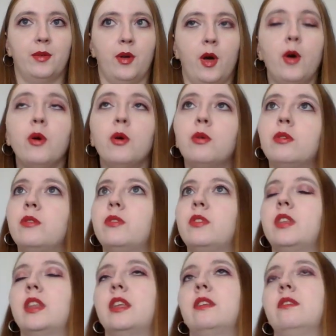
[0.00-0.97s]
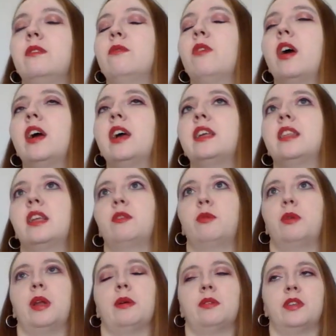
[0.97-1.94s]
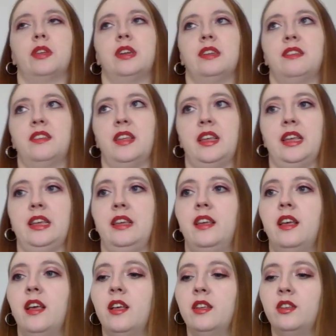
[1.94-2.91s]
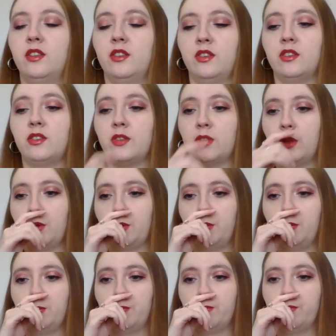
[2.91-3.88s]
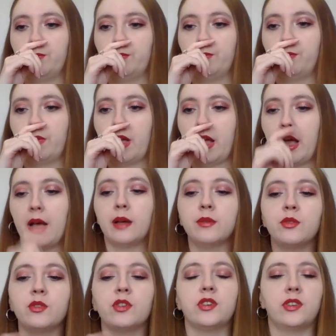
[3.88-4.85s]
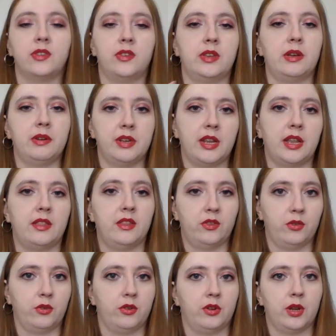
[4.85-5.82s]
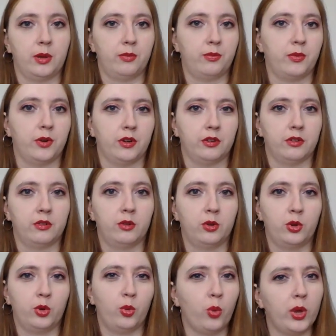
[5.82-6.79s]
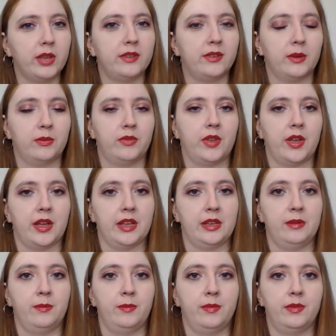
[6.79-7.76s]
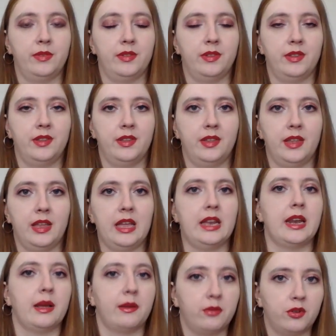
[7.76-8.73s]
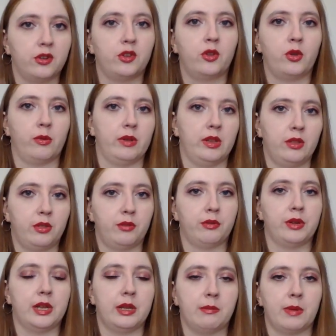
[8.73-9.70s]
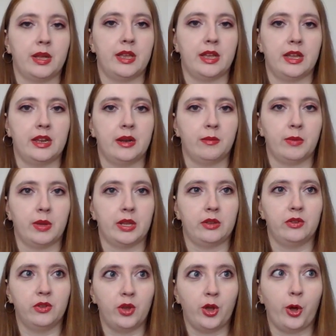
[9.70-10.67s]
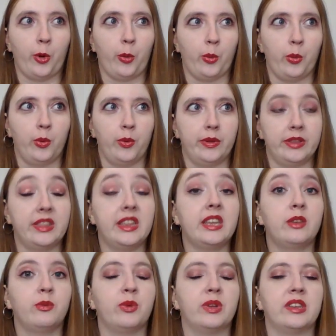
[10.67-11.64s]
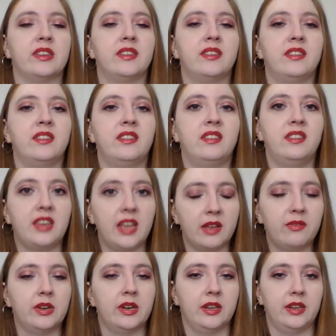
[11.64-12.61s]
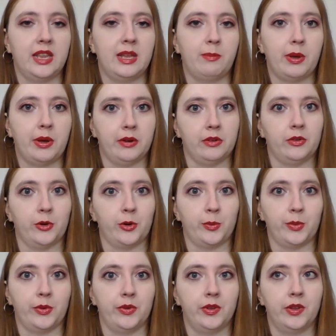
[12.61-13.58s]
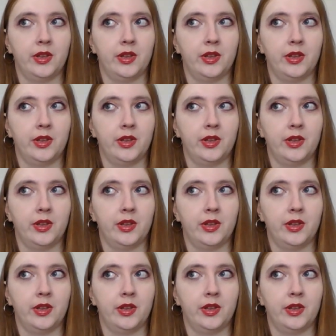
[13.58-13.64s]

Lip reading: Oh, that's what I was gonna say. So, after staring at the doorknob for quite some time, and after going through it in my head, I'm like, no, this was definitely paranormal.